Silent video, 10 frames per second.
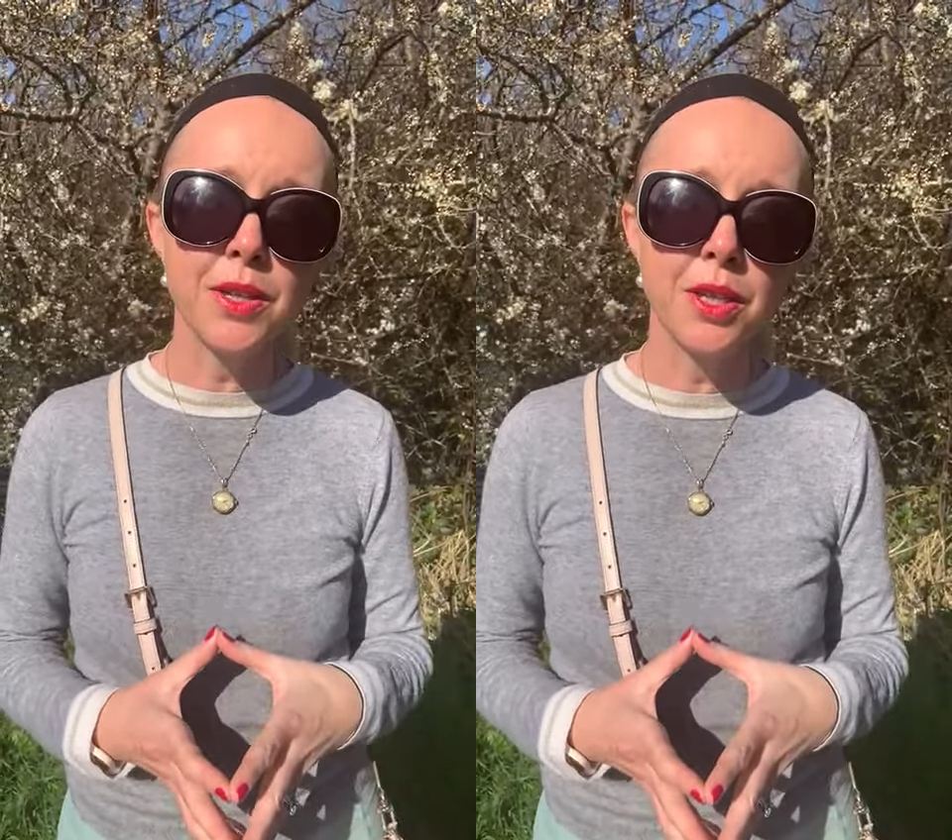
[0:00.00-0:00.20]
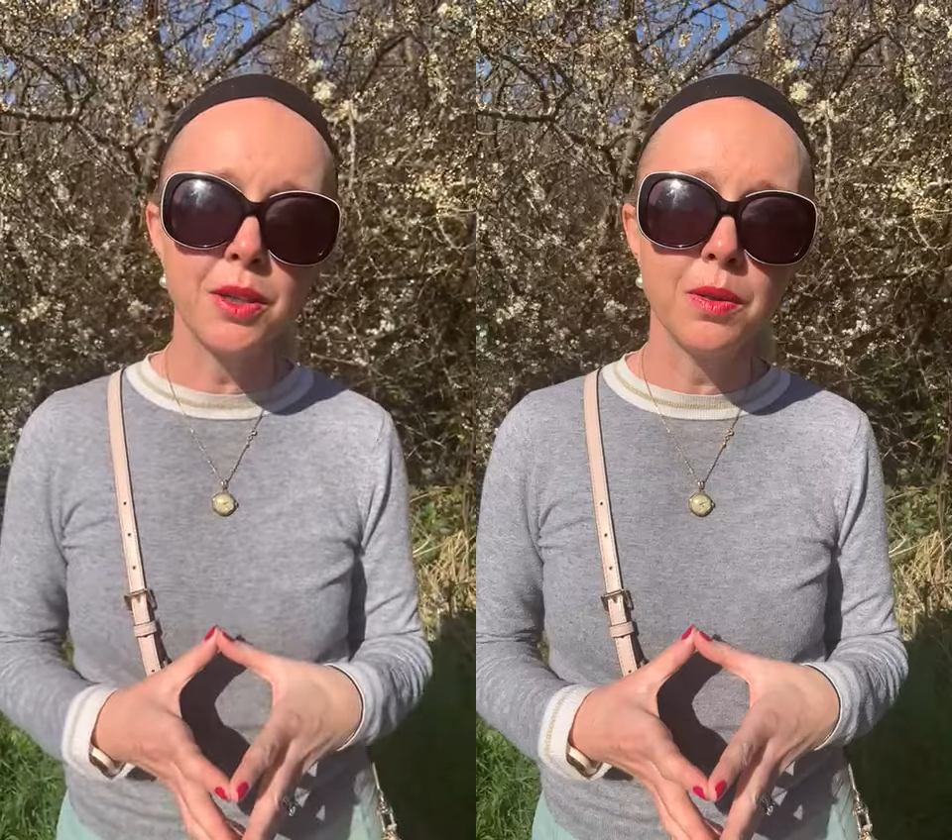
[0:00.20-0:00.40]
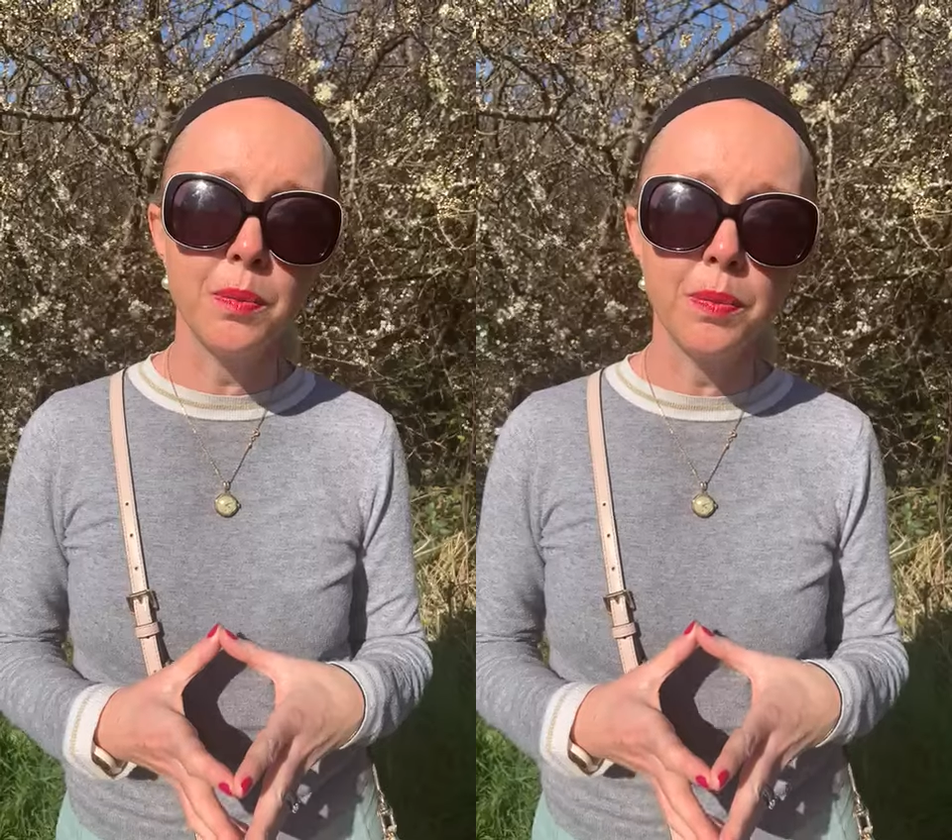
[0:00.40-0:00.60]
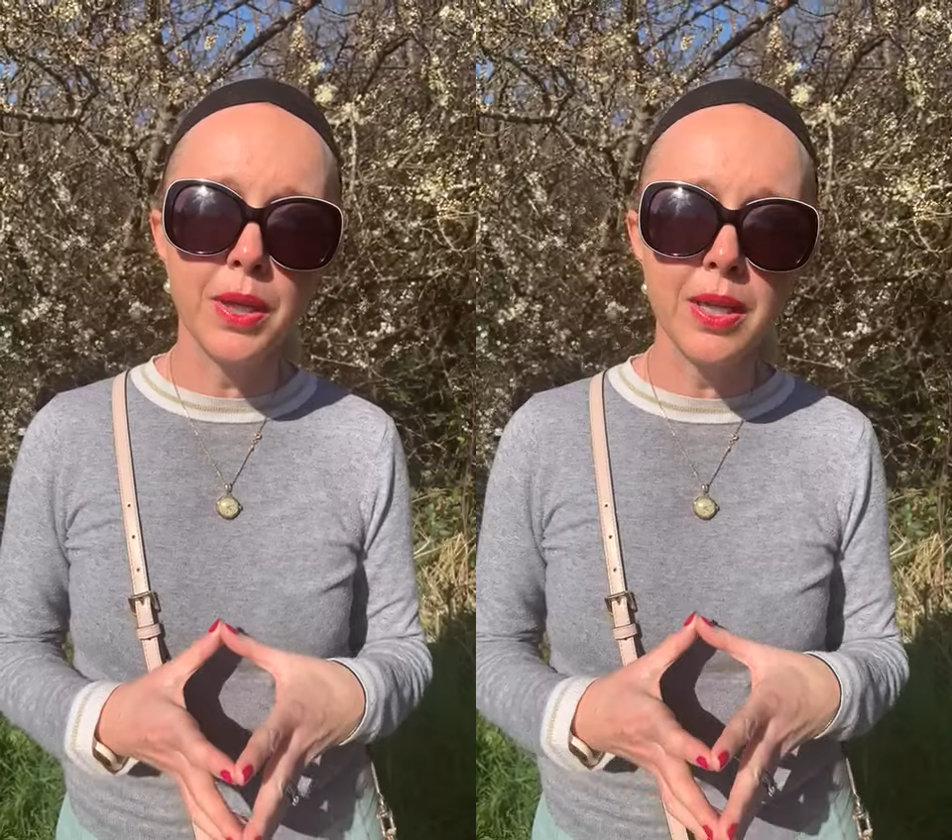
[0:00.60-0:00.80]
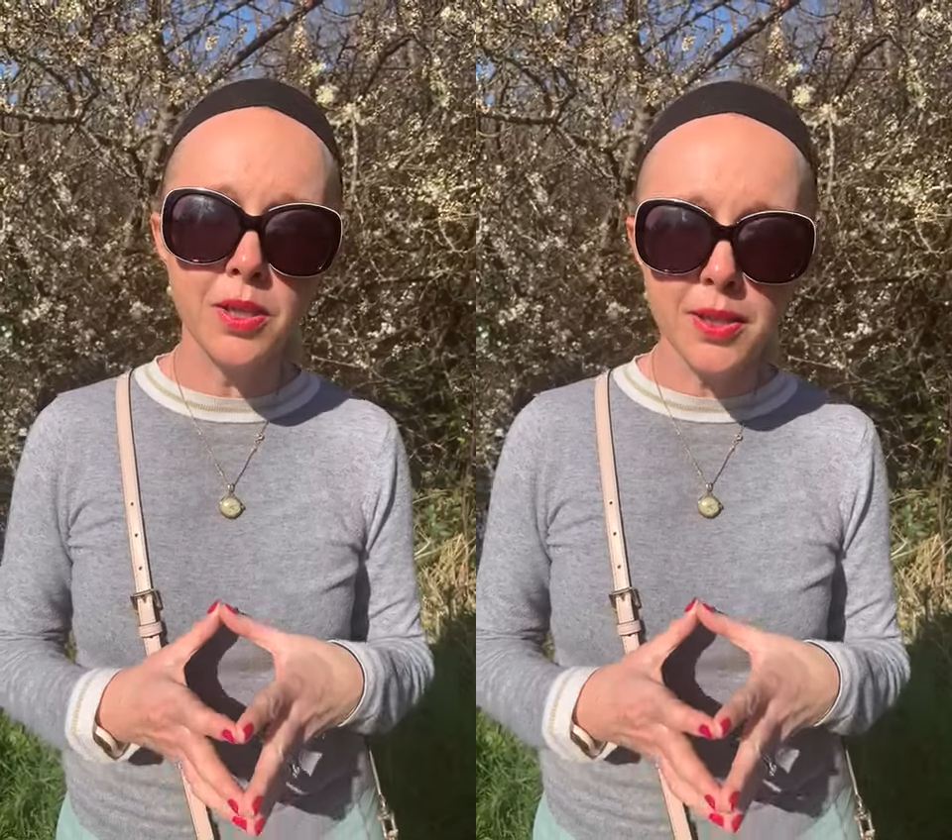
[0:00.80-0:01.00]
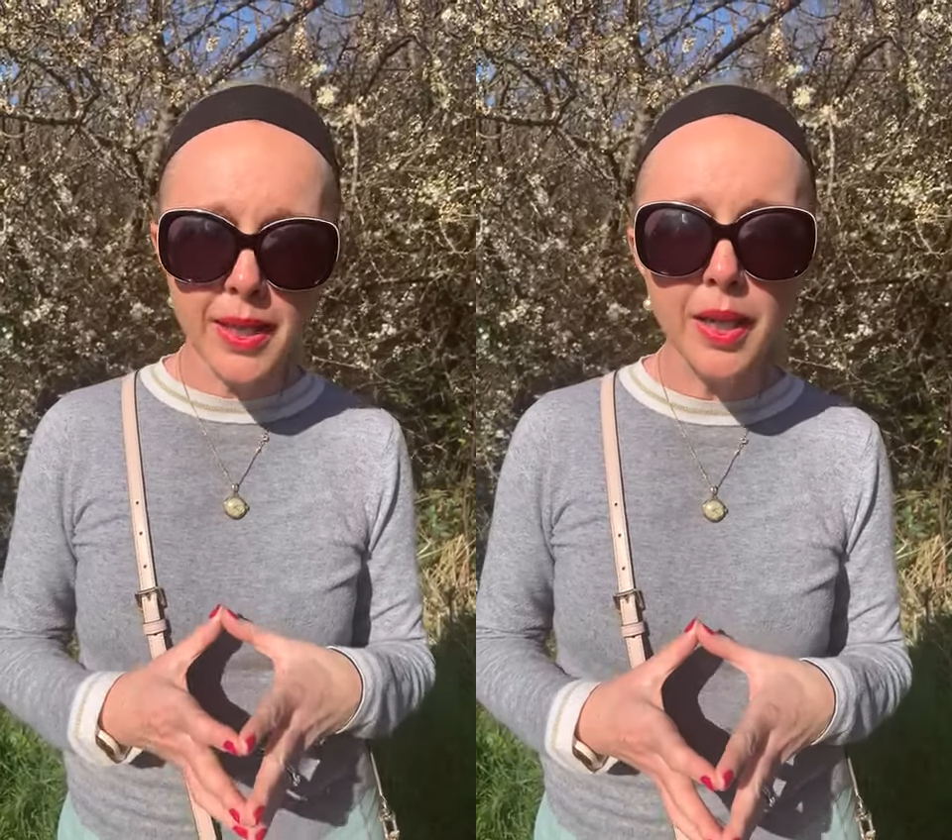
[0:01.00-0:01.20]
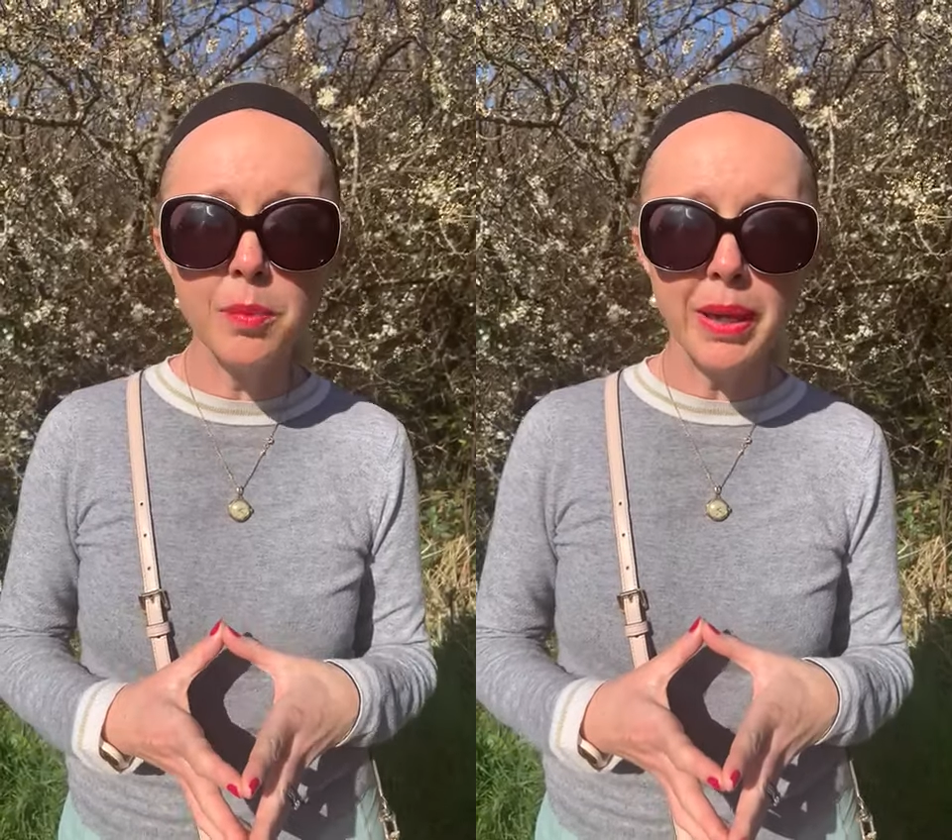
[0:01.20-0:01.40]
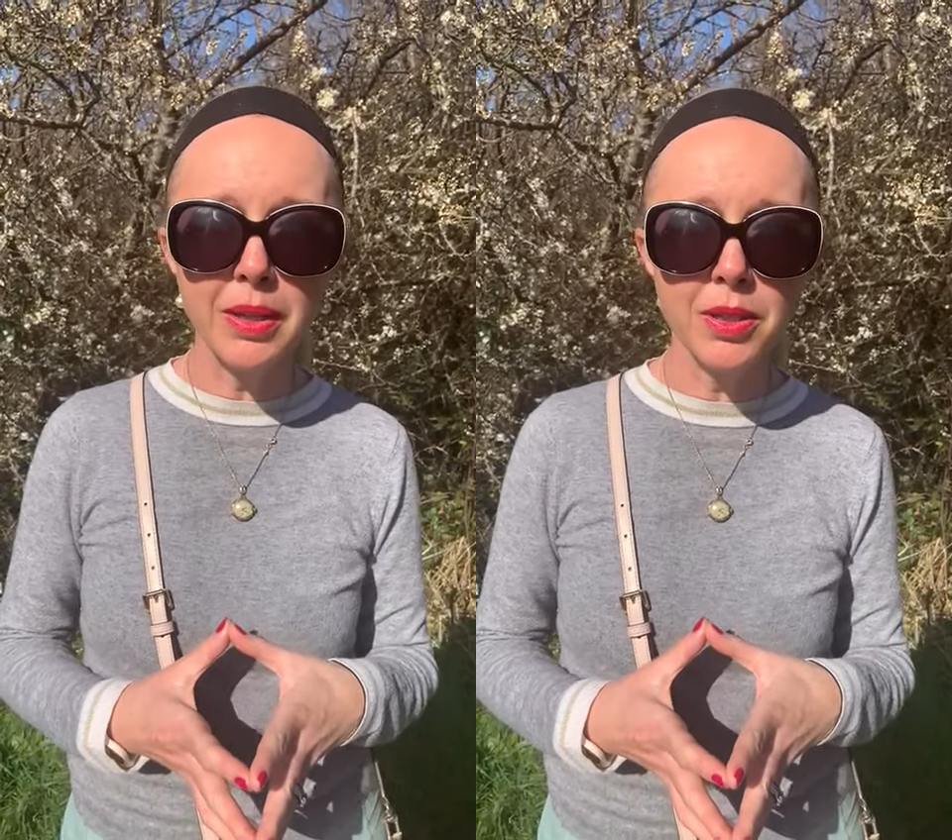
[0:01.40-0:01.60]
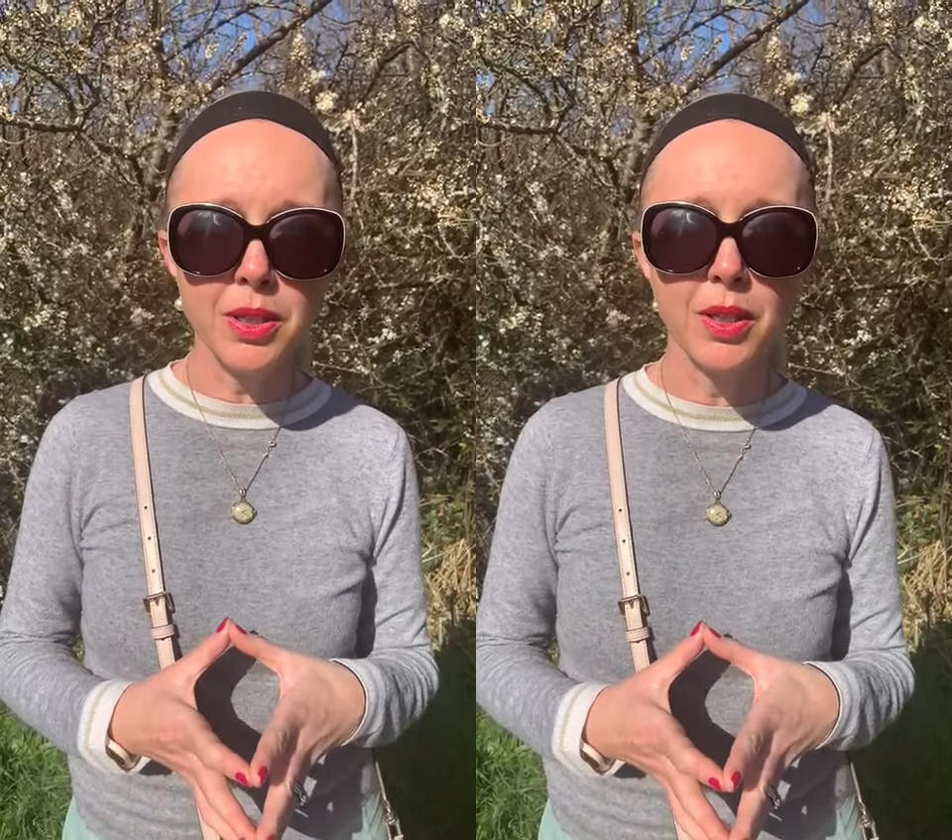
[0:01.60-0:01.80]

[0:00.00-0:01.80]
do is just think about